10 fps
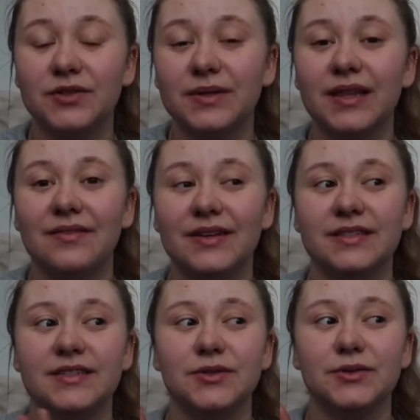to
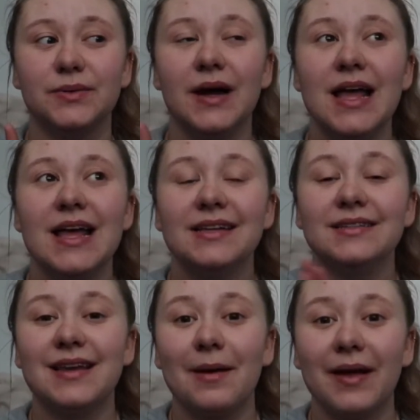11 to
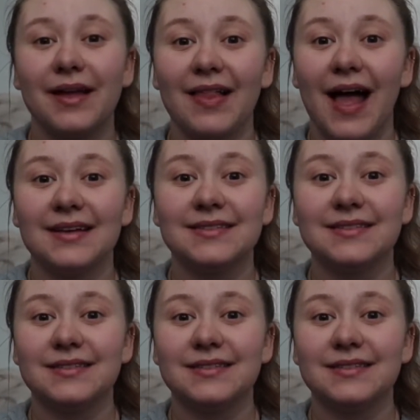stop my class